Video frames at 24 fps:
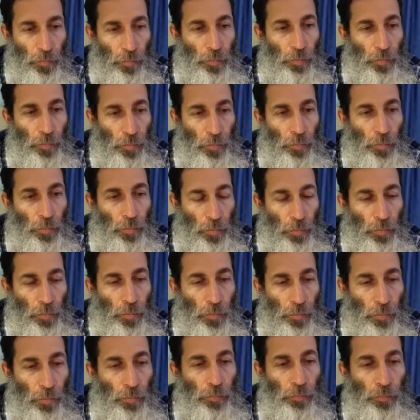
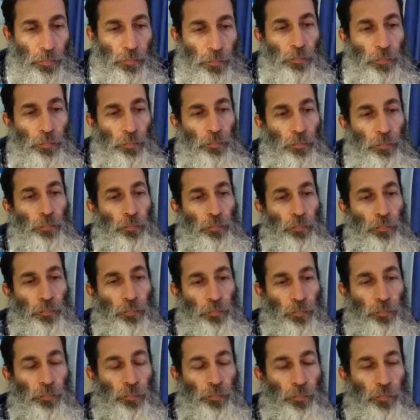
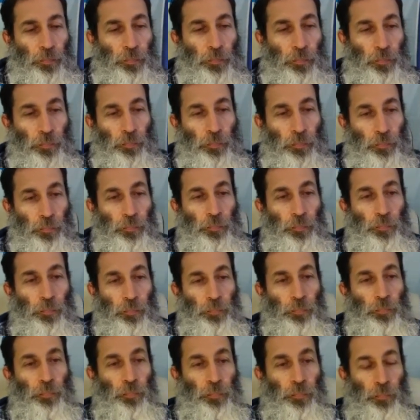
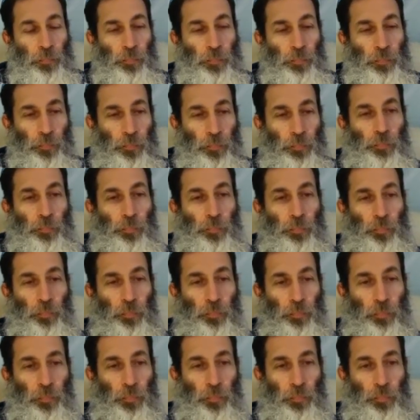
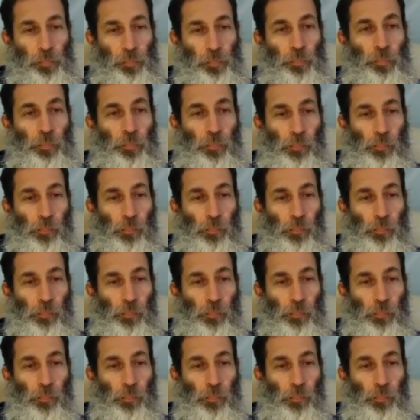(not speaking)